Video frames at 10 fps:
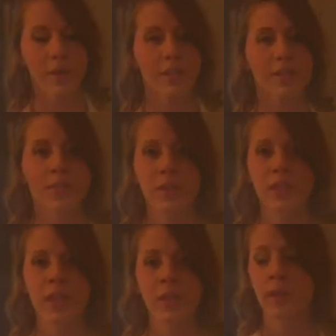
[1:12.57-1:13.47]
Alright, so a
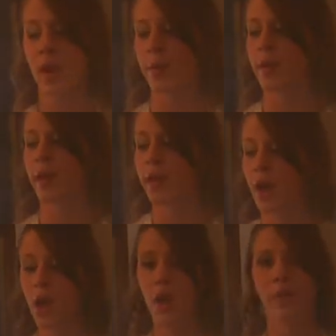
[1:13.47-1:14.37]
person can become
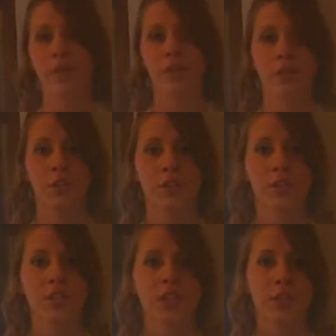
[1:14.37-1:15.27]
a registered
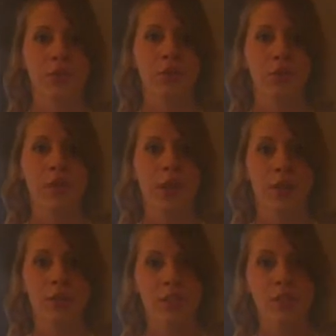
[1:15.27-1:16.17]
nurse either through
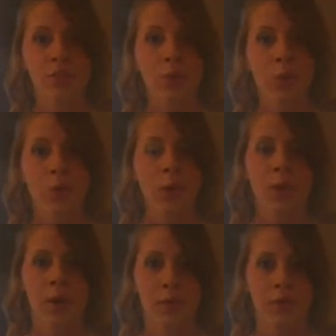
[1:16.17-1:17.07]
a nursing school
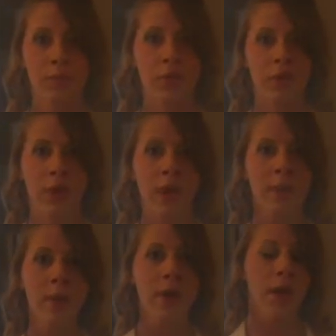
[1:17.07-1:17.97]
or a nursing
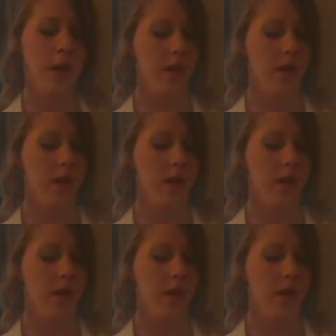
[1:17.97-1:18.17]
program.